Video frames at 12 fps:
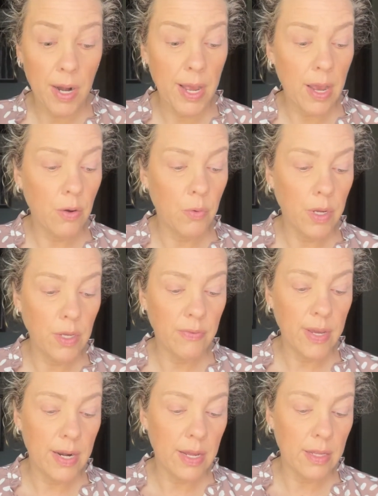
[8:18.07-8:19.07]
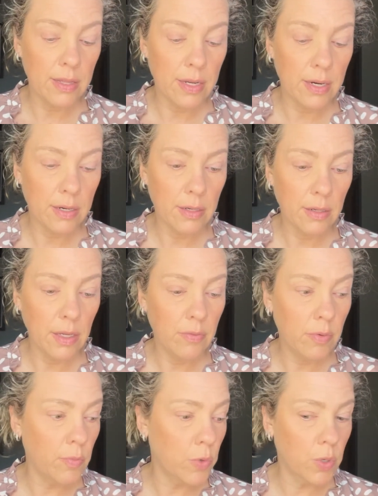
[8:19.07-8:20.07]
out what you've got on there
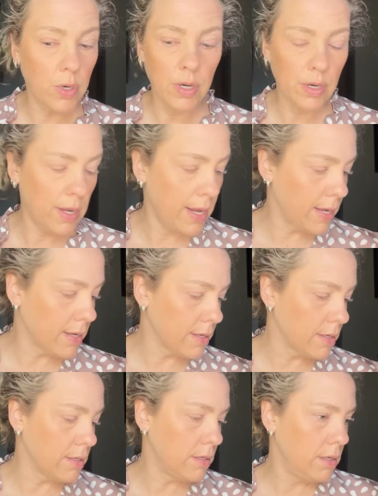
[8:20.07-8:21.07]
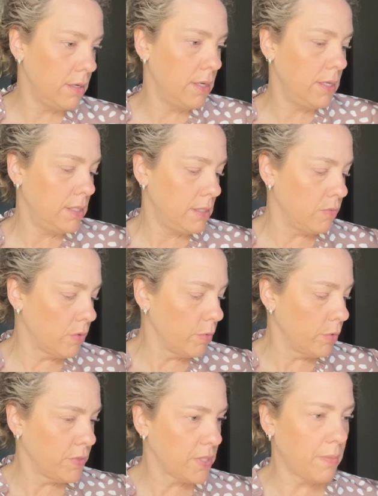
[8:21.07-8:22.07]
even more and
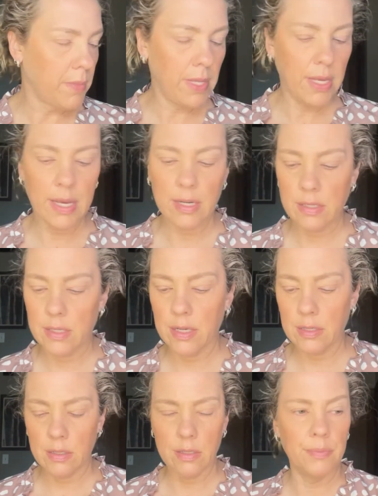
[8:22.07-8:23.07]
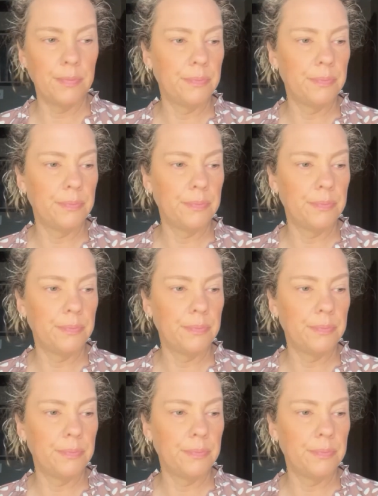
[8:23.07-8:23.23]
remove some of the excess.